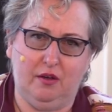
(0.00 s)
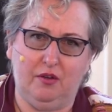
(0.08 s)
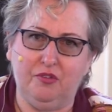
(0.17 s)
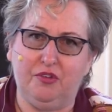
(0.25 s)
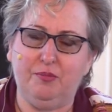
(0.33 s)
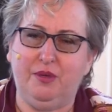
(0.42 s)

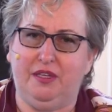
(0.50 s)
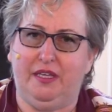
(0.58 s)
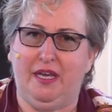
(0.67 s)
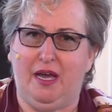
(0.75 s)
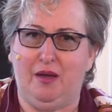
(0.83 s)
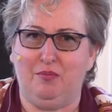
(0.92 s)

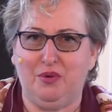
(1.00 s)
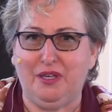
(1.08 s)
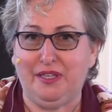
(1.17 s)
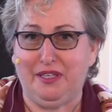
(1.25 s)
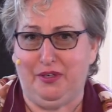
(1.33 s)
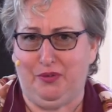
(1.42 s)
ultimately I'm
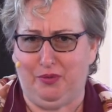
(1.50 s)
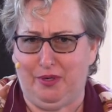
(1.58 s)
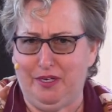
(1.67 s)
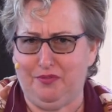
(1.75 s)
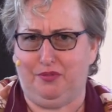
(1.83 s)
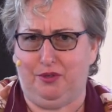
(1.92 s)
really
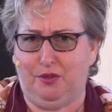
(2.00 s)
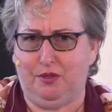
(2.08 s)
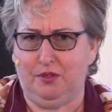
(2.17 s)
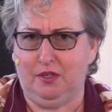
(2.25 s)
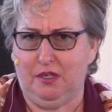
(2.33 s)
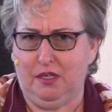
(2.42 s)

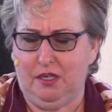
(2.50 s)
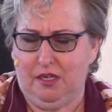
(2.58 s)
grateful